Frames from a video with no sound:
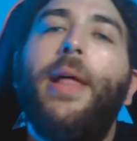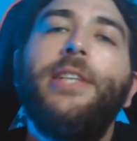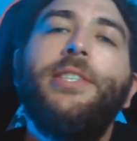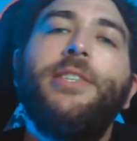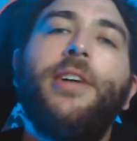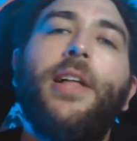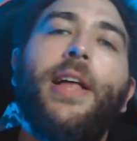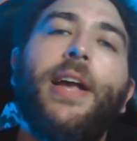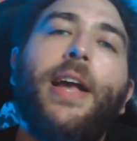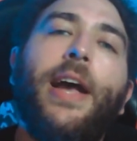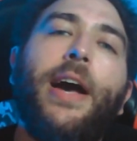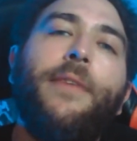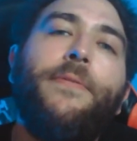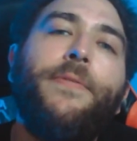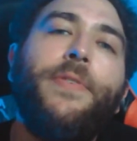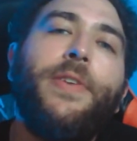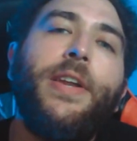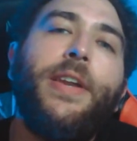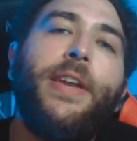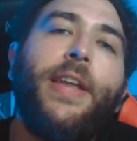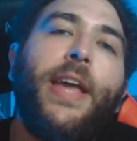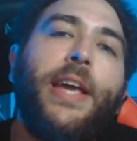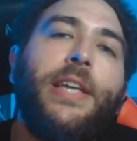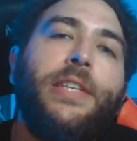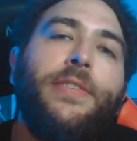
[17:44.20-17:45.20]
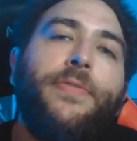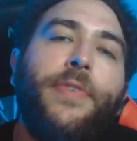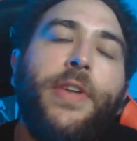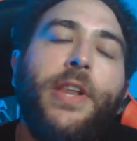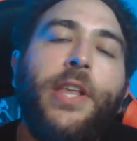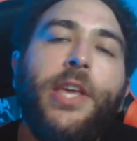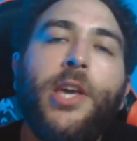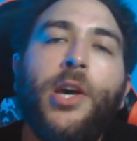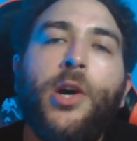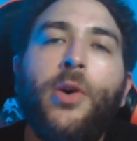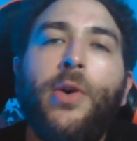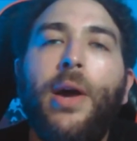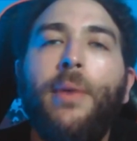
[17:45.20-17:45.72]
all I got for today's
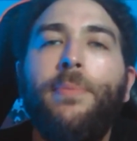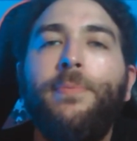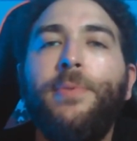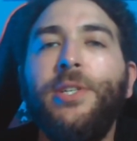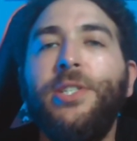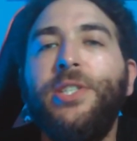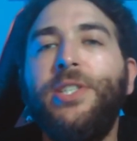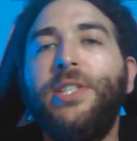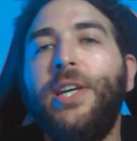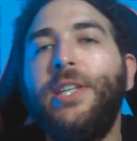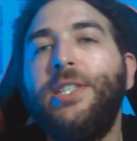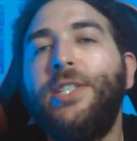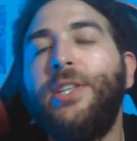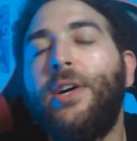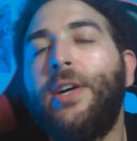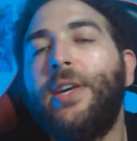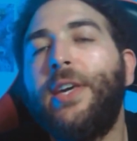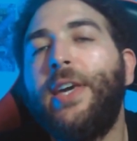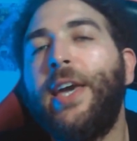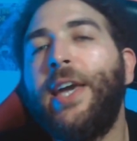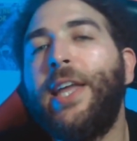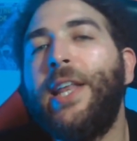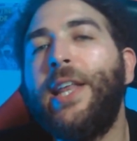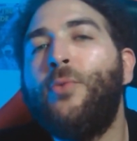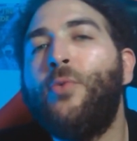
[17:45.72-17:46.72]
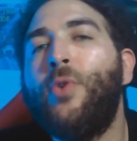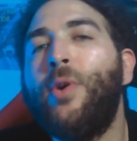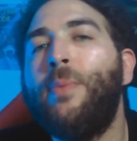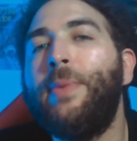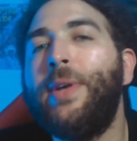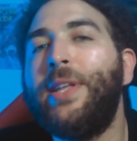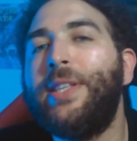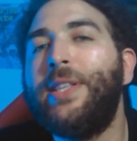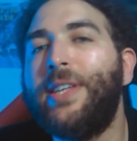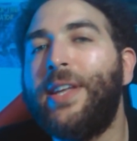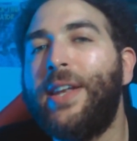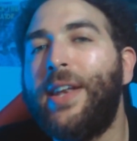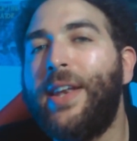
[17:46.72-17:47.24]
video. I appreciate y'all kicking it with me
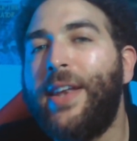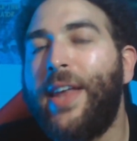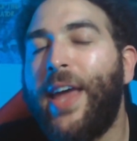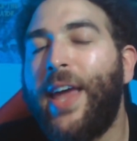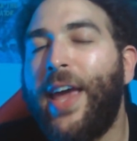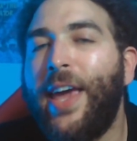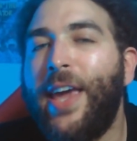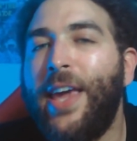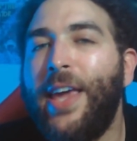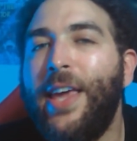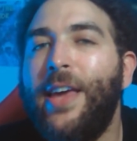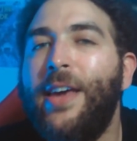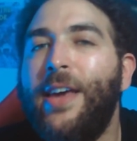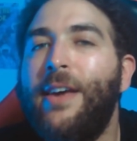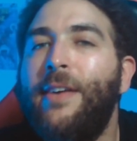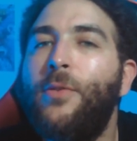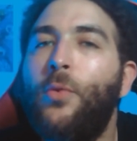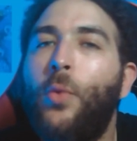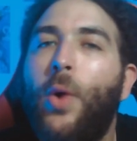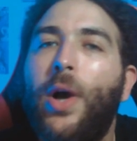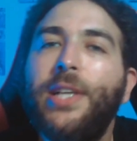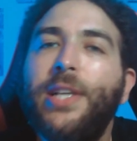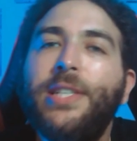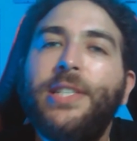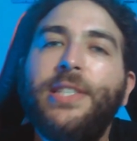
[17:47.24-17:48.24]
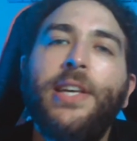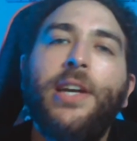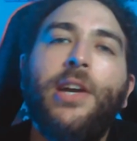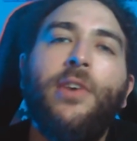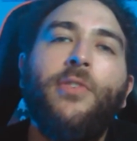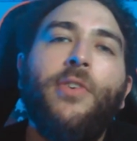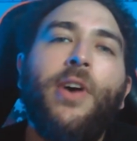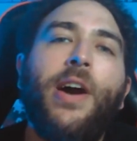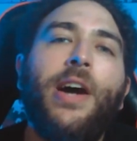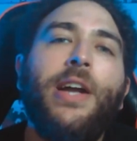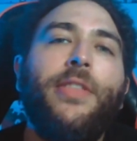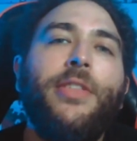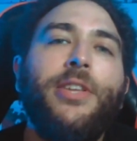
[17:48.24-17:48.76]
today. If you want to stick
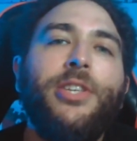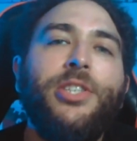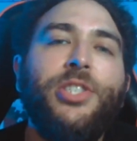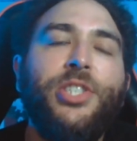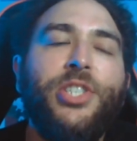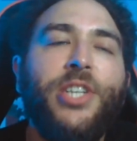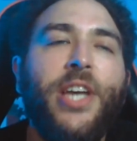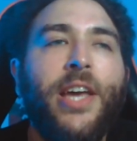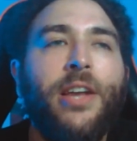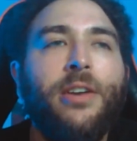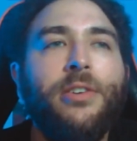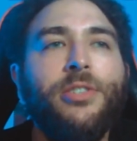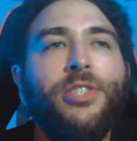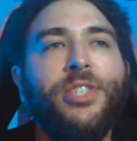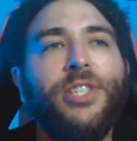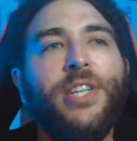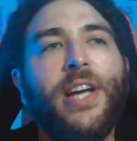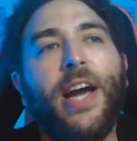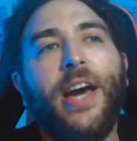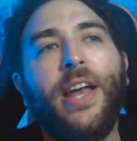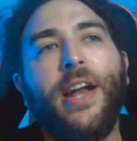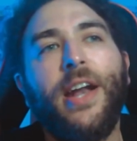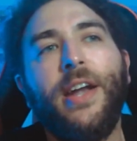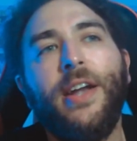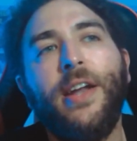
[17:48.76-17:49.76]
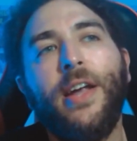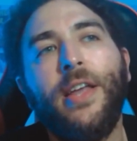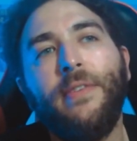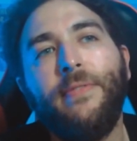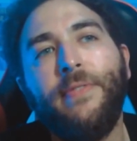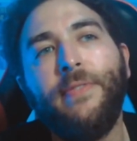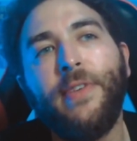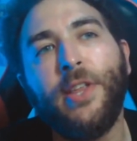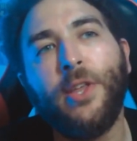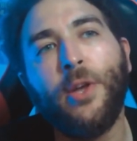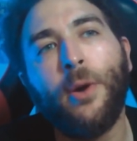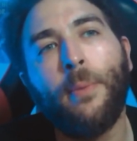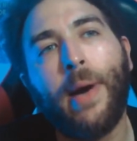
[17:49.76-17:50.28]
around on the channel, check out another
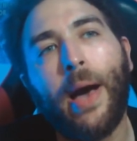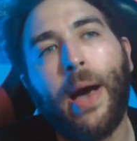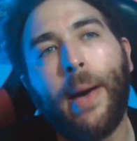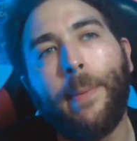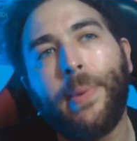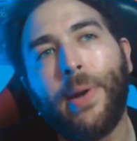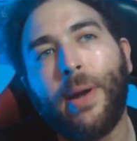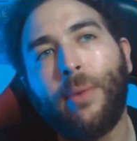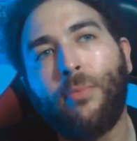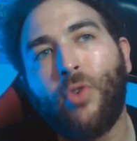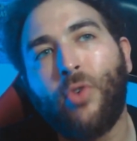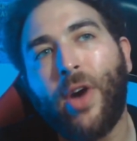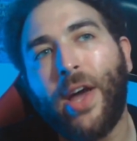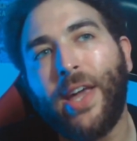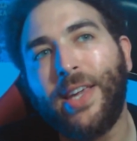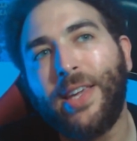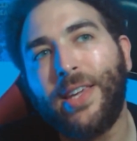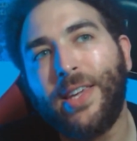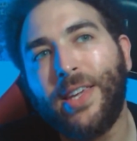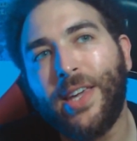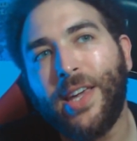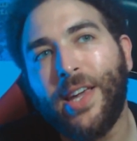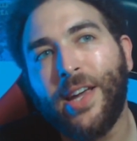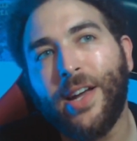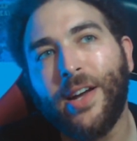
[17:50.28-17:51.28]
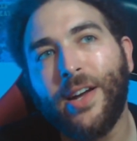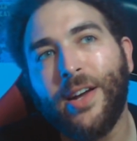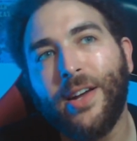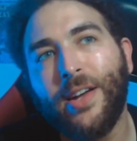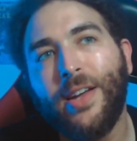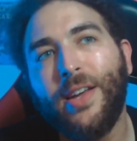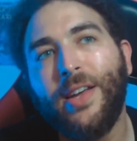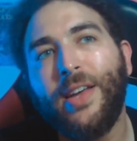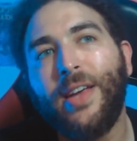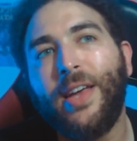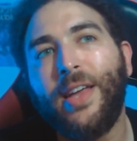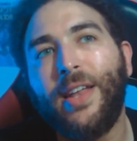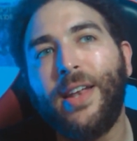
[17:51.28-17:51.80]
video popping up right here.
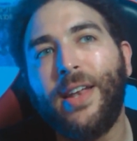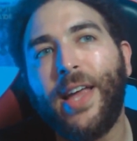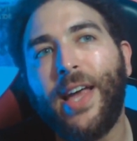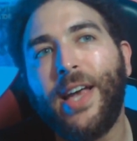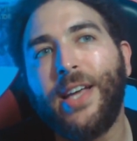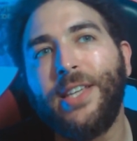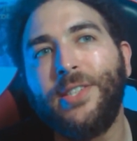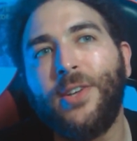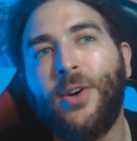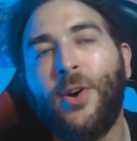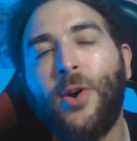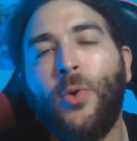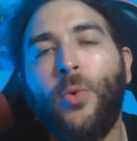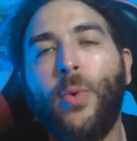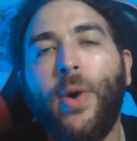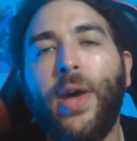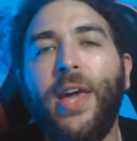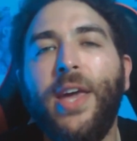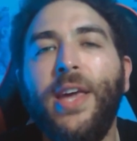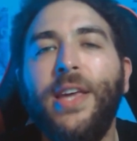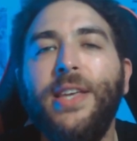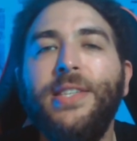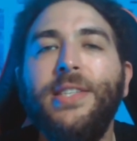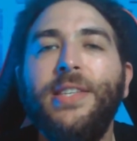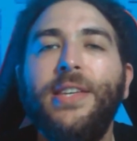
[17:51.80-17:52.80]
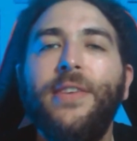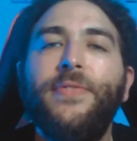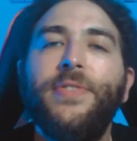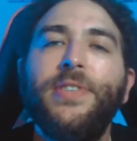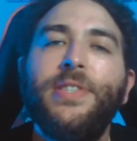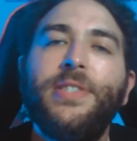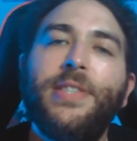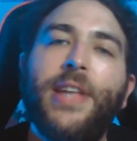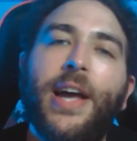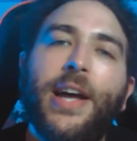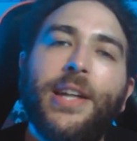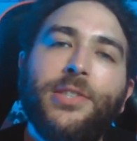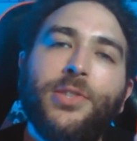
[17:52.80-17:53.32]
And as always, if it's
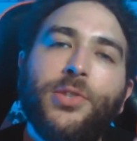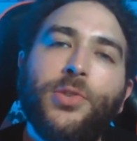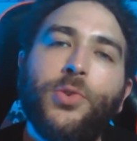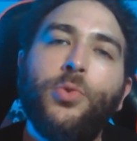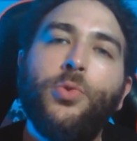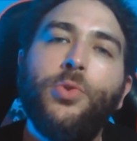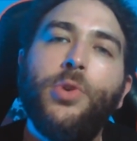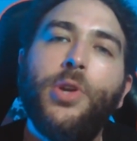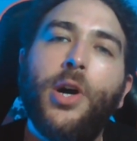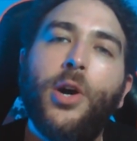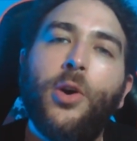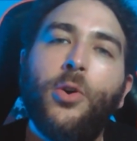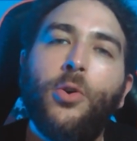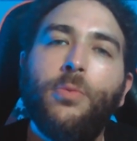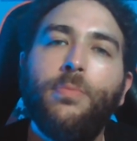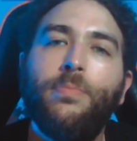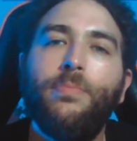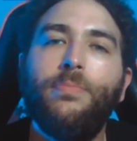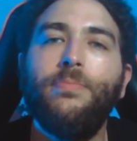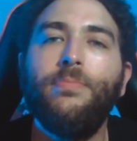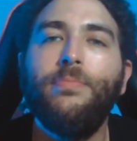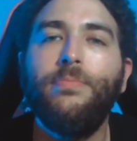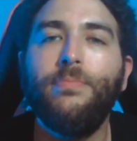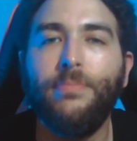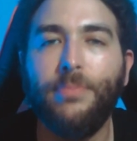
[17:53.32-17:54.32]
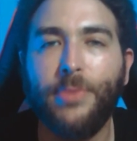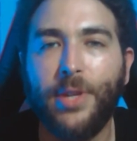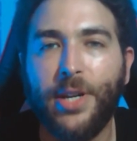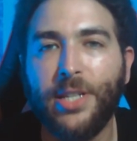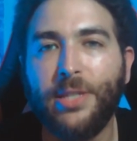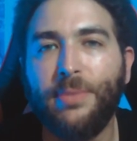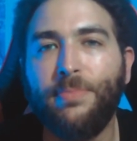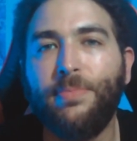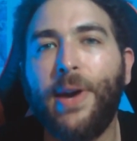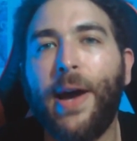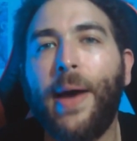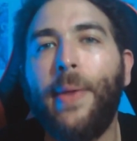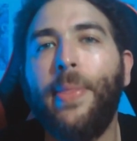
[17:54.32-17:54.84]
not too dope, then it's
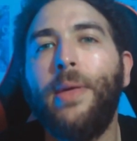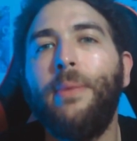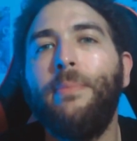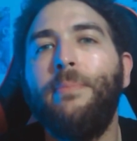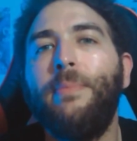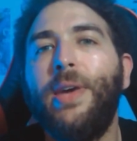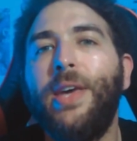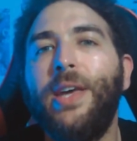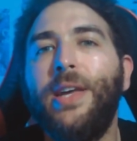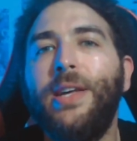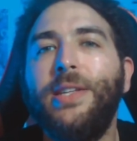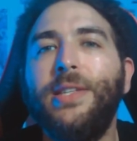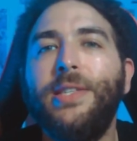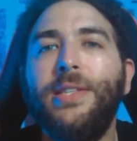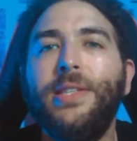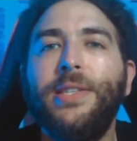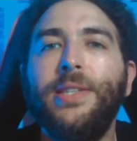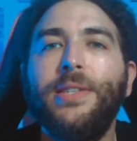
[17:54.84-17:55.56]
probably mids.